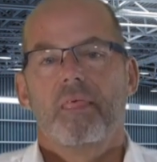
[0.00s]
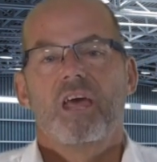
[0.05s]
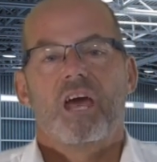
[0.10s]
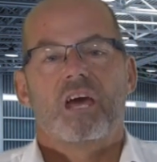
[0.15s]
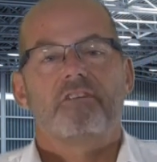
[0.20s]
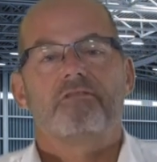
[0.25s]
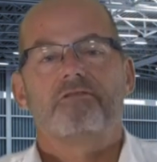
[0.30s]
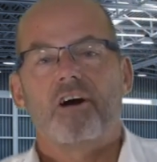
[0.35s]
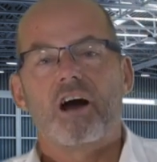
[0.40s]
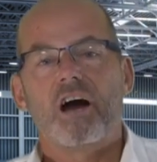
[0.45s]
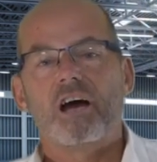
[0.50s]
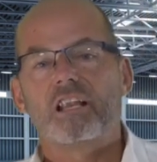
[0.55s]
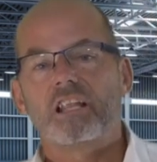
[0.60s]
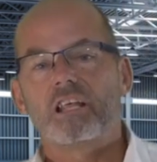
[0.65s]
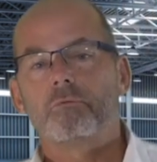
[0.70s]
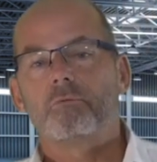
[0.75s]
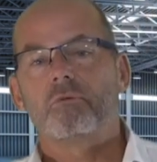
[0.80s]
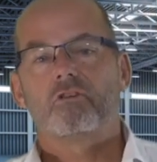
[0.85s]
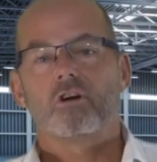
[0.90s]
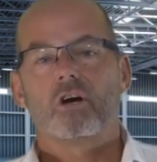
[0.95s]
And finally,
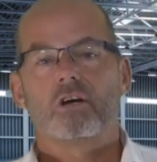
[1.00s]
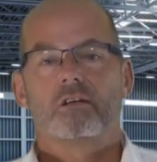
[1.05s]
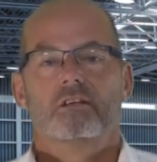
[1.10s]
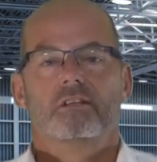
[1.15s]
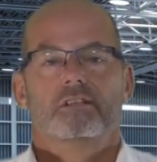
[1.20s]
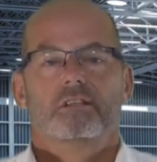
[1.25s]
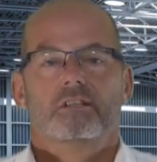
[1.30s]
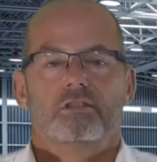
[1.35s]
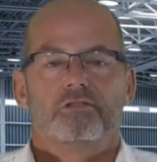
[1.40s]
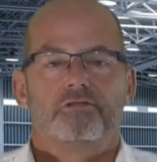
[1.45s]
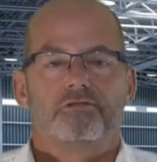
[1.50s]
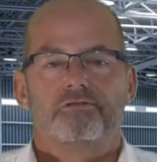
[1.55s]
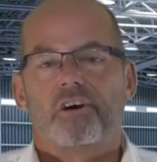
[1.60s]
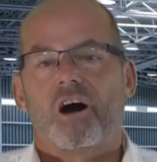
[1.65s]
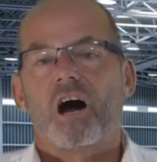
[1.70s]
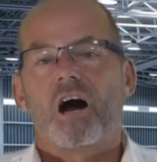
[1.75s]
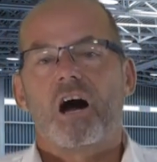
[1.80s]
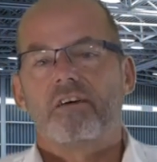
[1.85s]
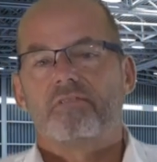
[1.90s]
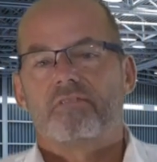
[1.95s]
we've got
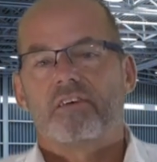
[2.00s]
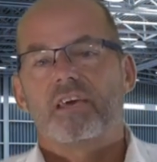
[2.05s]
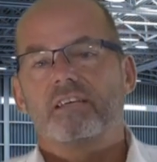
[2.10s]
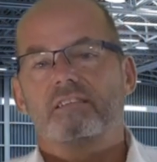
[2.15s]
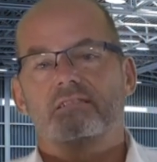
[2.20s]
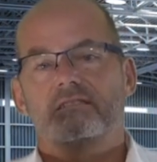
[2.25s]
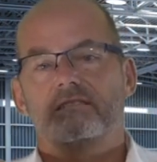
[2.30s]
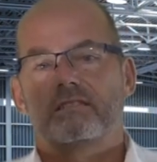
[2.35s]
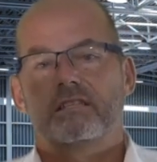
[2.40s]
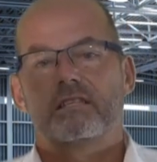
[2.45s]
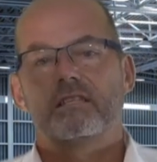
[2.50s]
5S